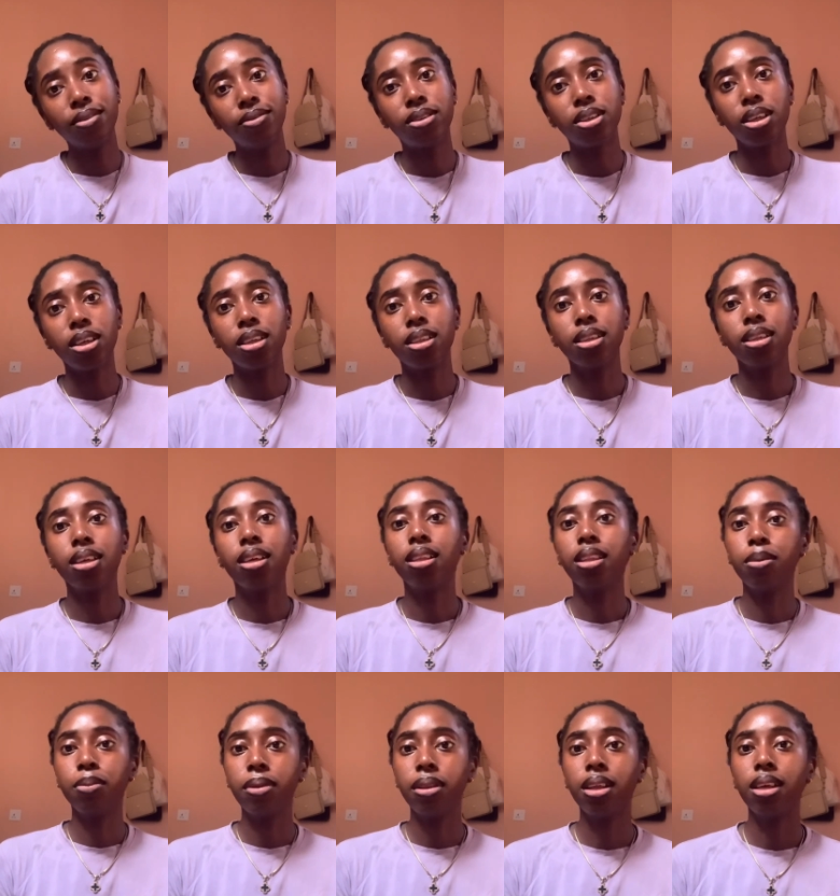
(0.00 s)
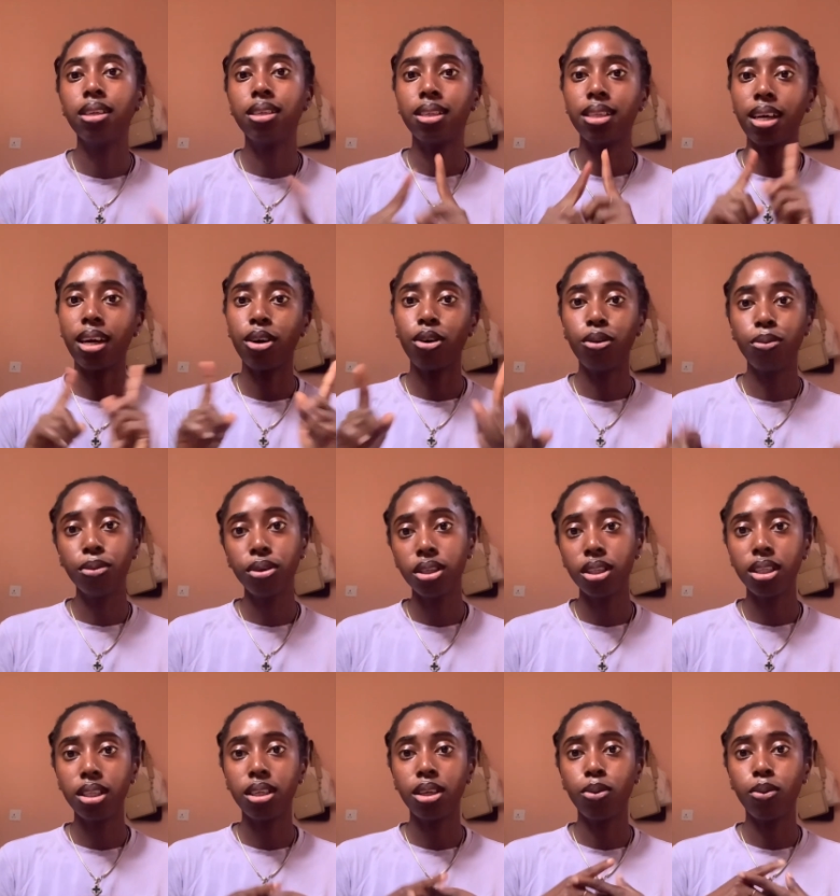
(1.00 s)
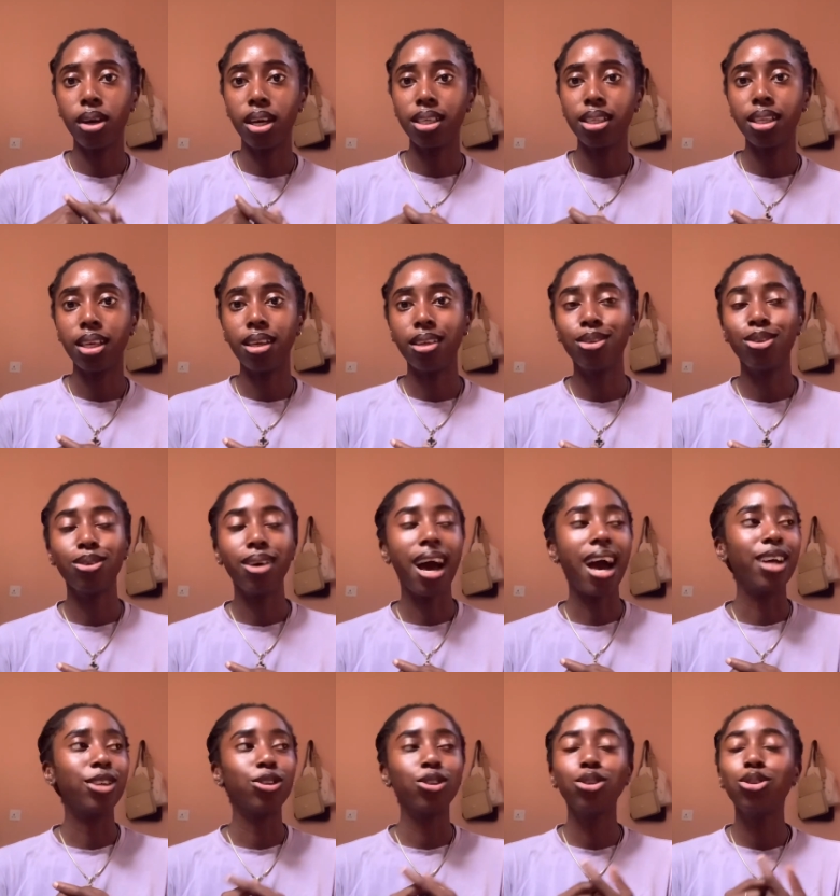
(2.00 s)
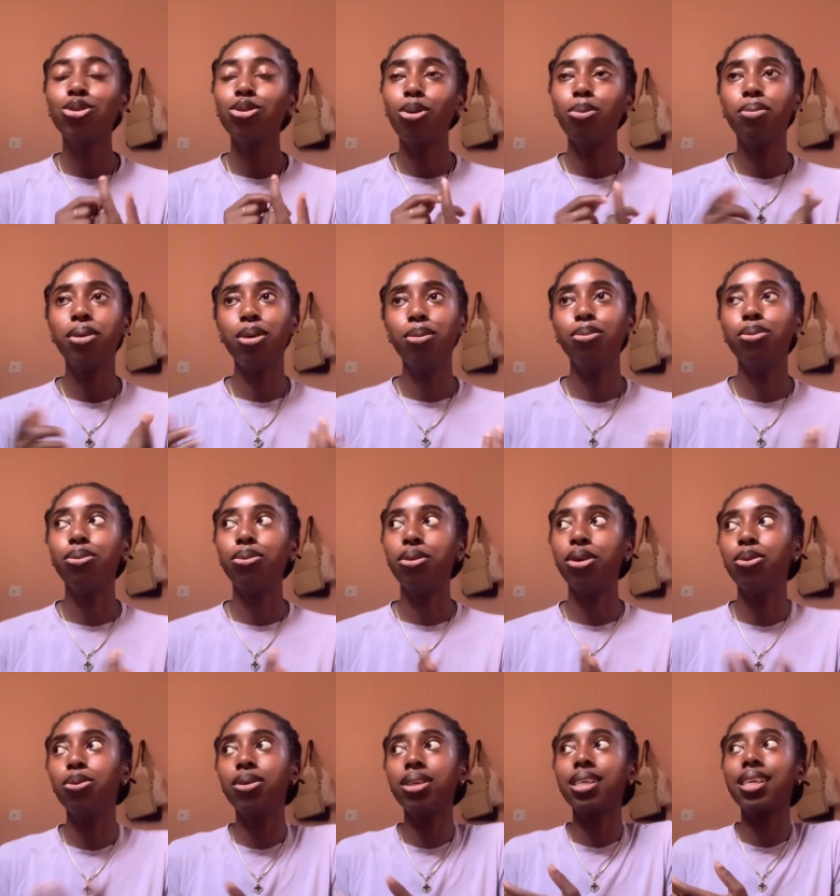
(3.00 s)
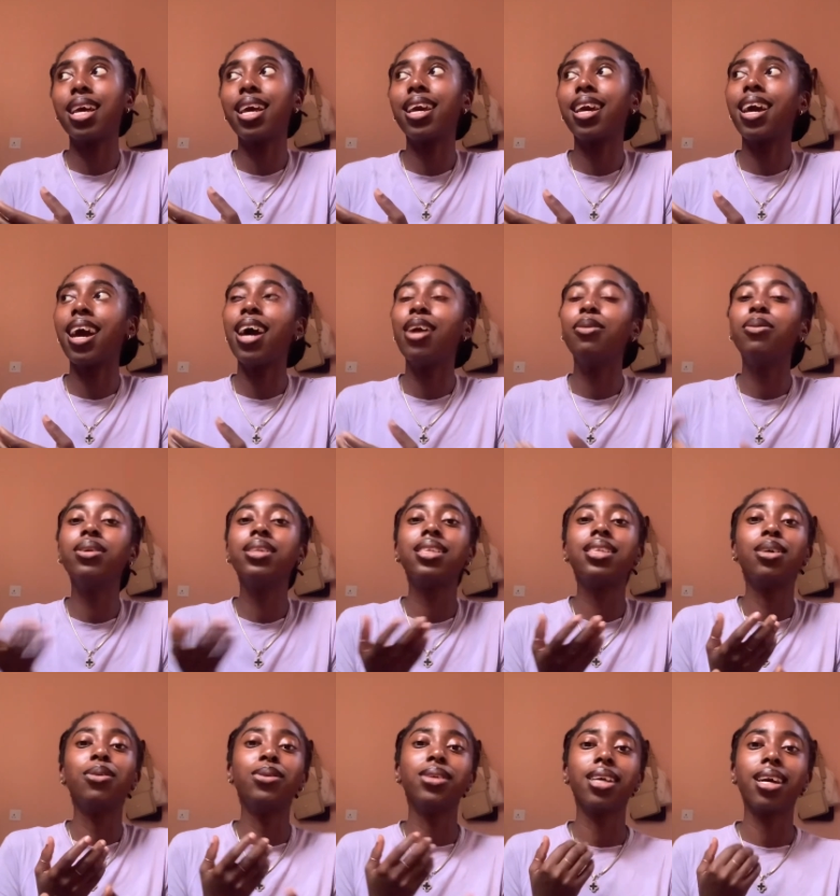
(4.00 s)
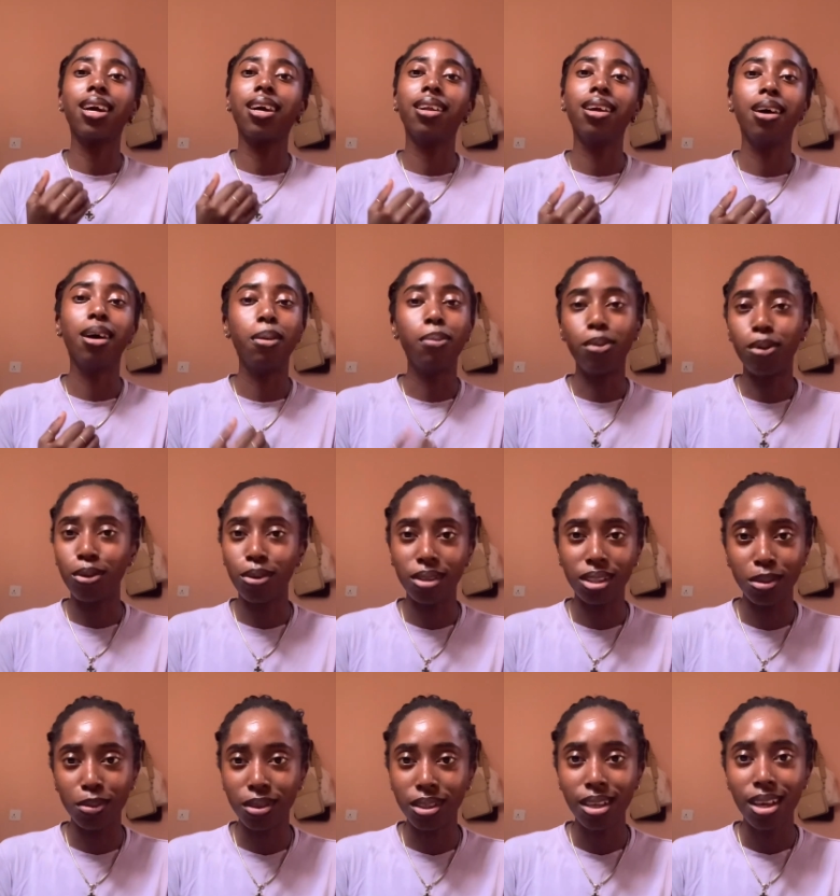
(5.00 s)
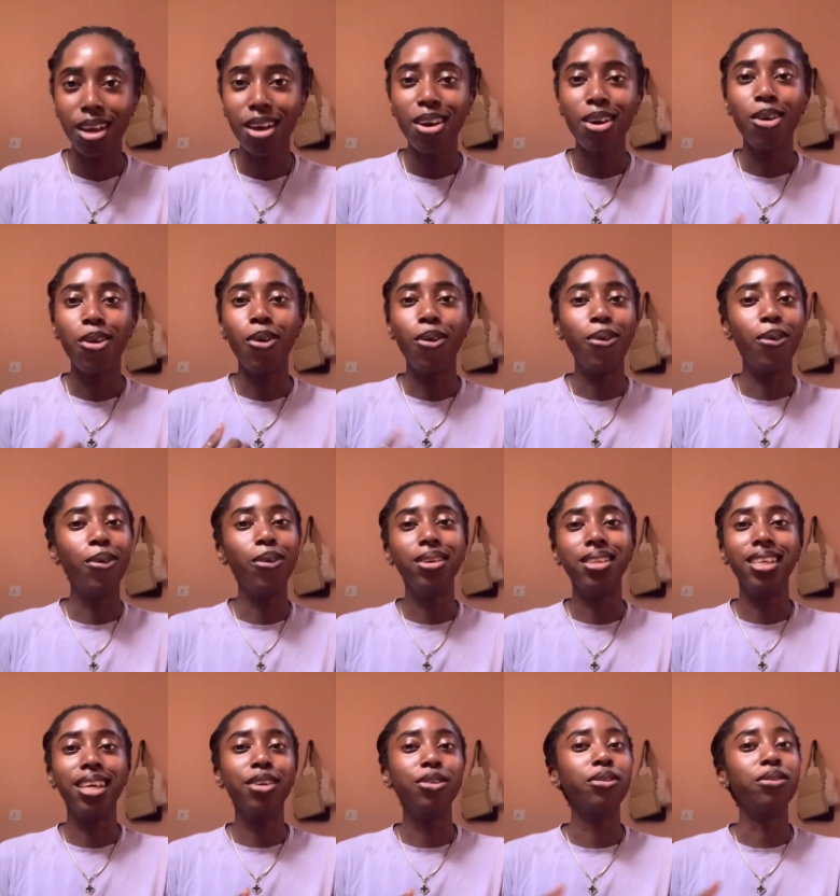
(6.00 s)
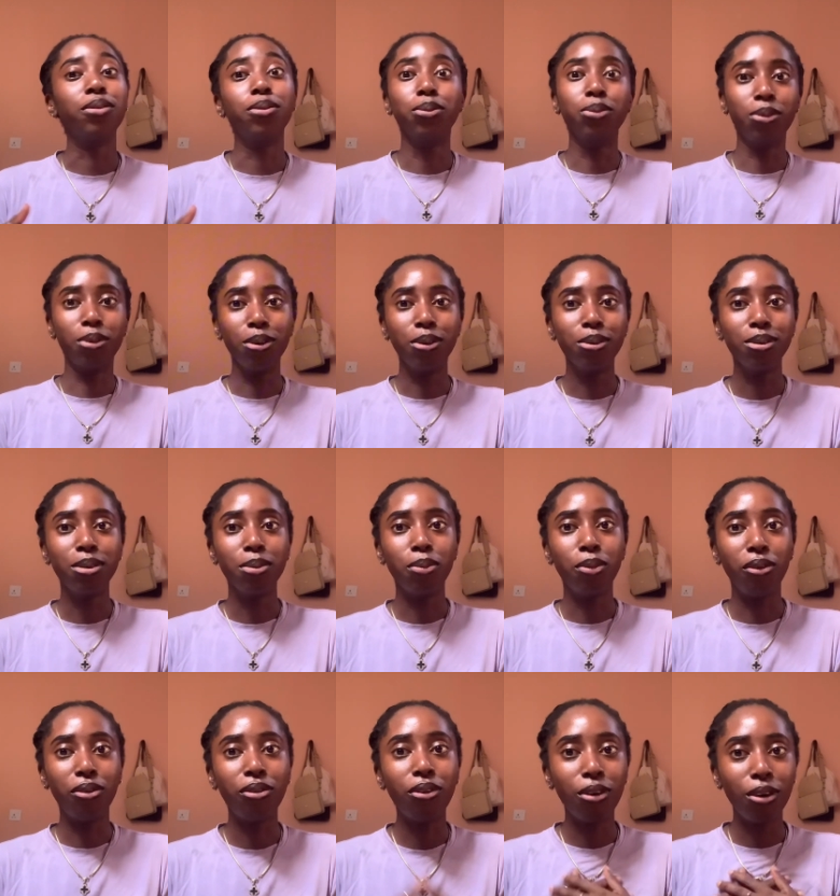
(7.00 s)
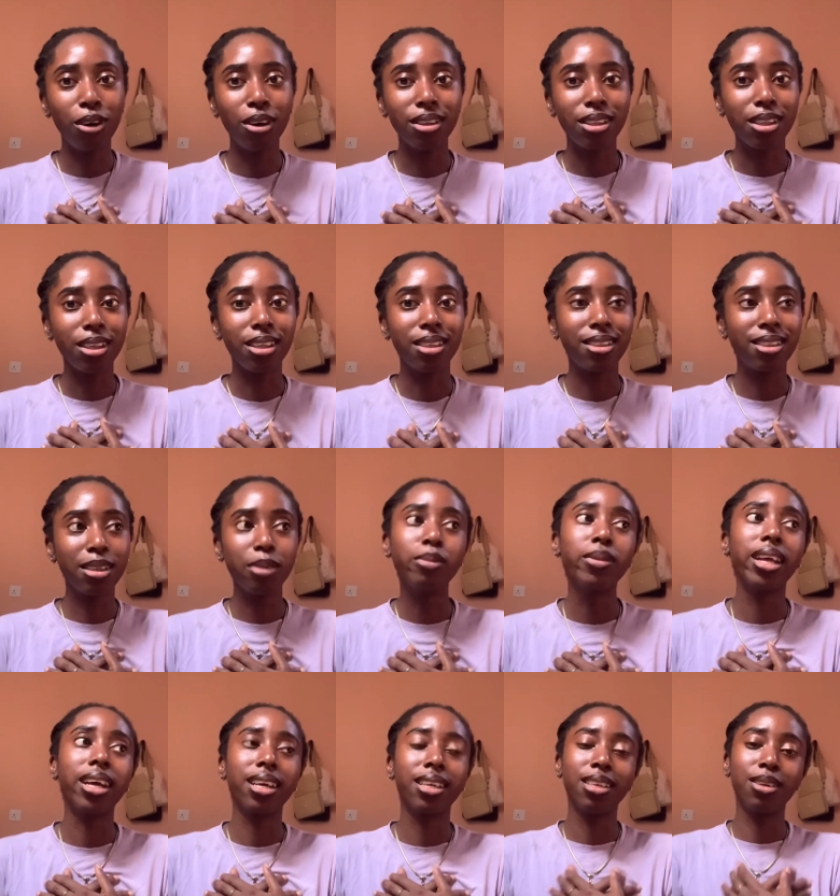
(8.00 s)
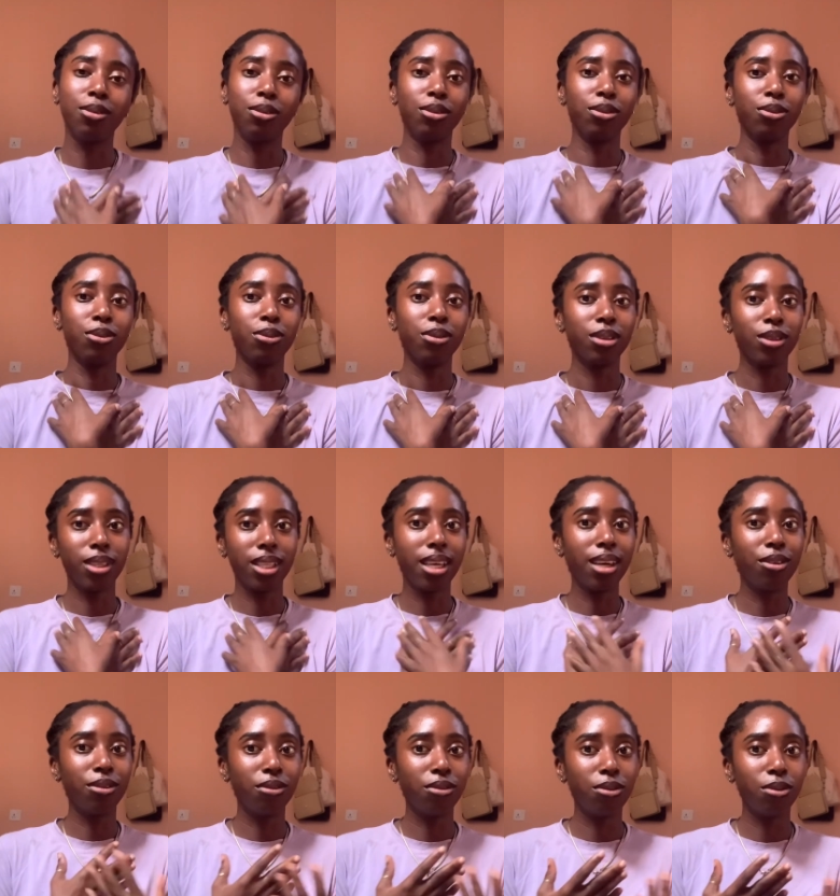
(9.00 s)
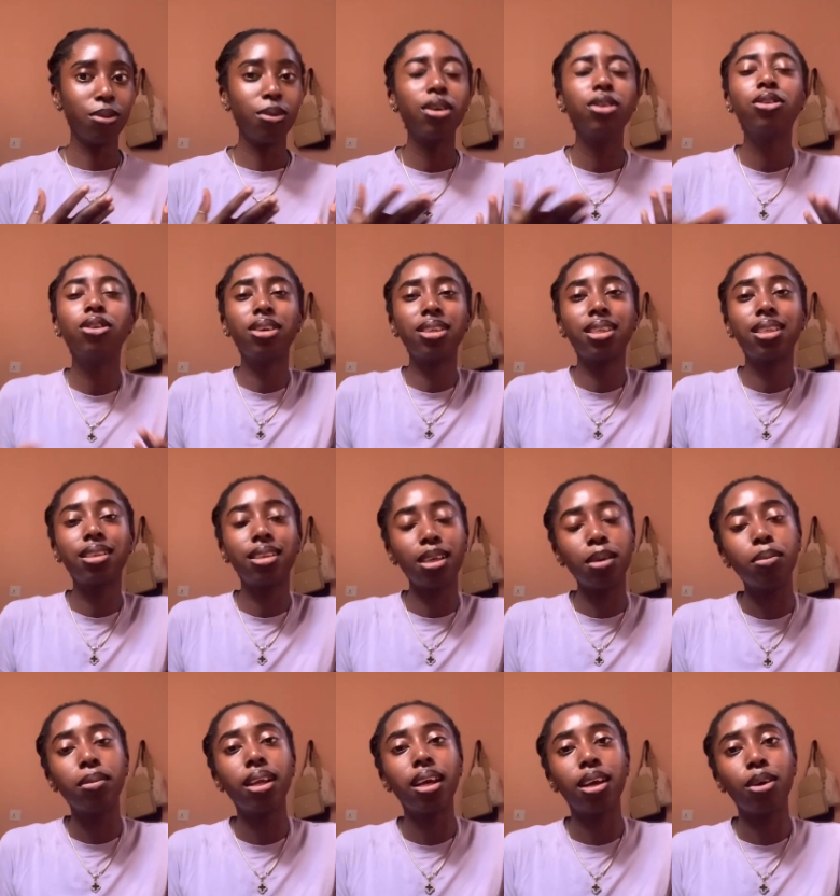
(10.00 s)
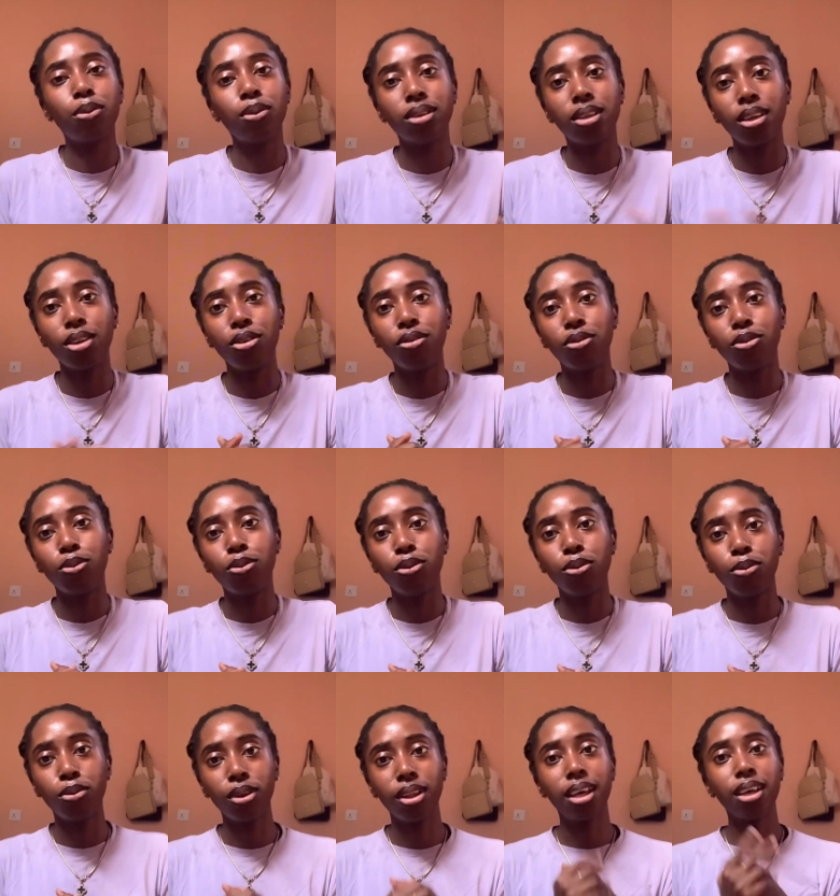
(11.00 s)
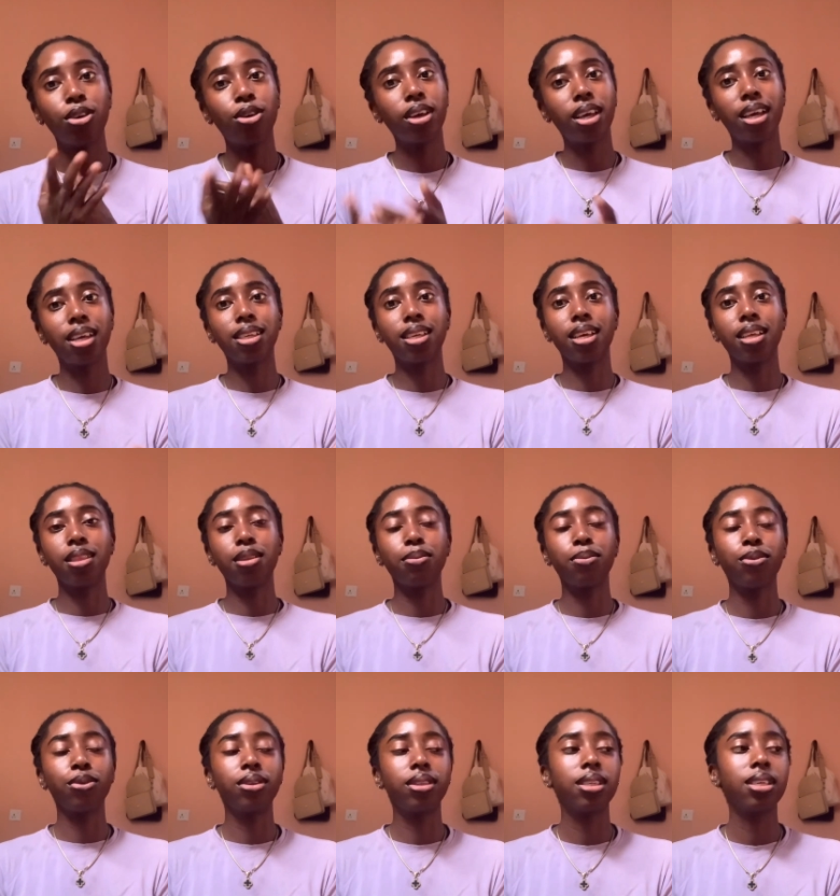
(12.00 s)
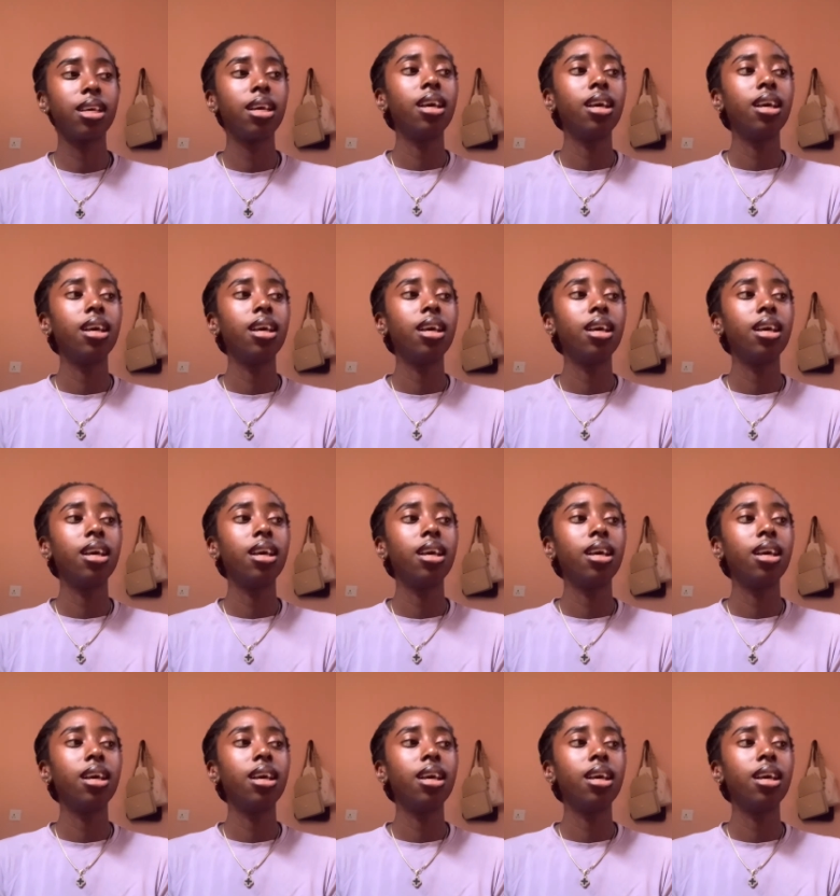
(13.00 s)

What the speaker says: in the place, that community where I stay. So I just saw people. It was like, I don't want to say it was like an apocalypse or the end of the world, but for us it seemed like it was the end of the world. Well, not seemed like it was the end of the world, but like you guys get the point.